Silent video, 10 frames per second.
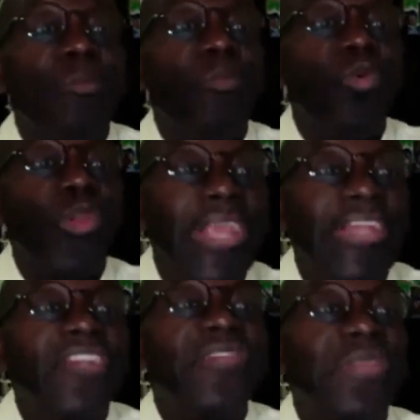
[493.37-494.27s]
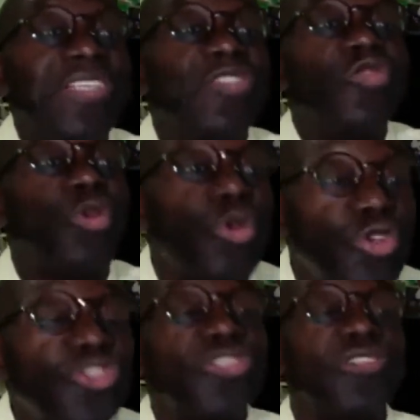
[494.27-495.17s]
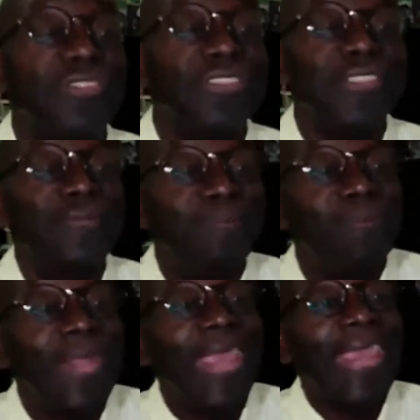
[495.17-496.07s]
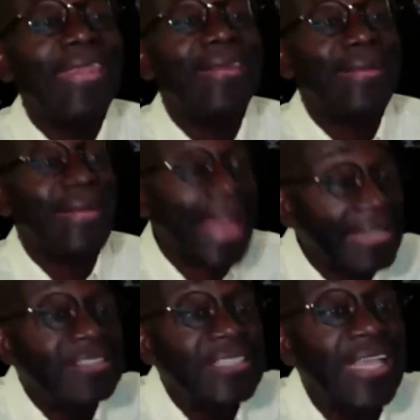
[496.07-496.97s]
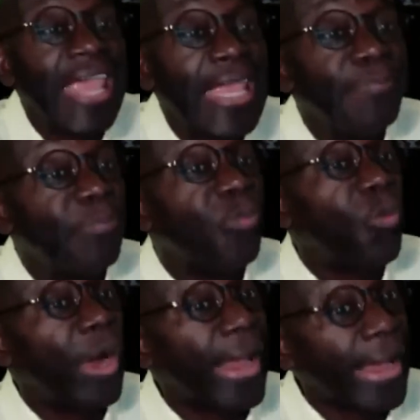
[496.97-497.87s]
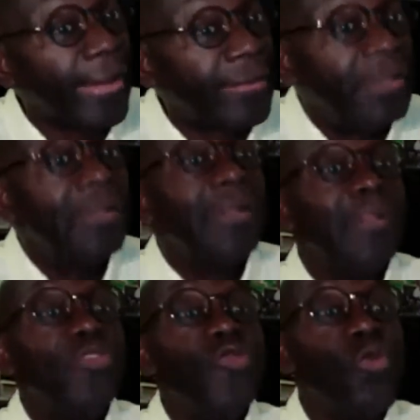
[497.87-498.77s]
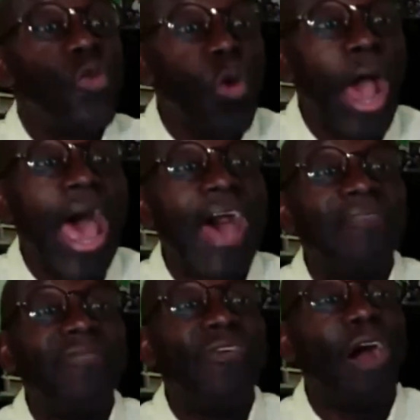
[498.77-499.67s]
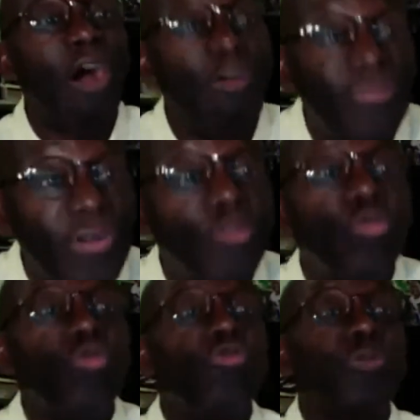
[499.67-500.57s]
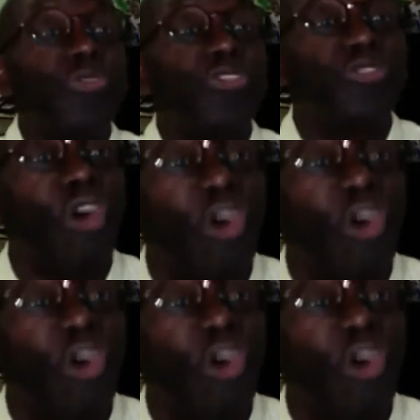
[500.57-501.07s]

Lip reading: Murid resources in a landscape where you have other groups,